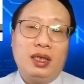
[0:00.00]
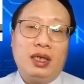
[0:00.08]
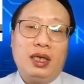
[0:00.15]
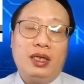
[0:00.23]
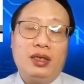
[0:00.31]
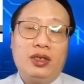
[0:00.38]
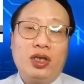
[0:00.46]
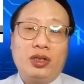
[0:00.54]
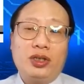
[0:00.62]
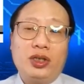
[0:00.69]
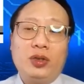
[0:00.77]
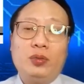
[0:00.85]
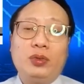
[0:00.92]
and the
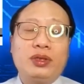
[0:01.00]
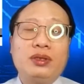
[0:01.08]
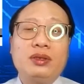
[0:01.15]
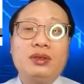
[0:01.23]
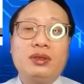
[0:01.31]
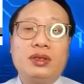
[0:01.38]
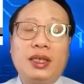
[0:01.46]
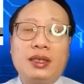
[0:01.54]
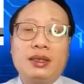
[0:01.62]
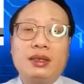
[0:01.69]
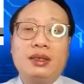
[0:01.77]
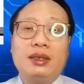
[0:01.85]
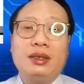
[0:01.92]
doctor would take
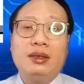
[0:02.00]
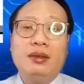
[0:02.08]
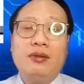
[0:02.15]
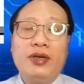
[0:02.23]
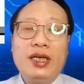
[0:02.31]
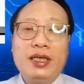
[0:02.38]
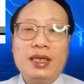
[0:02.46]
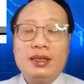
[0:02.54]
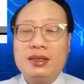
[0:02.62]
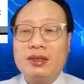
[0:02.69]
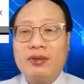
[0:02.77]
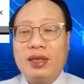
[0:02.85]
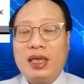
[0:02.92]
readings,
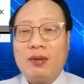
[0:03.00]
right?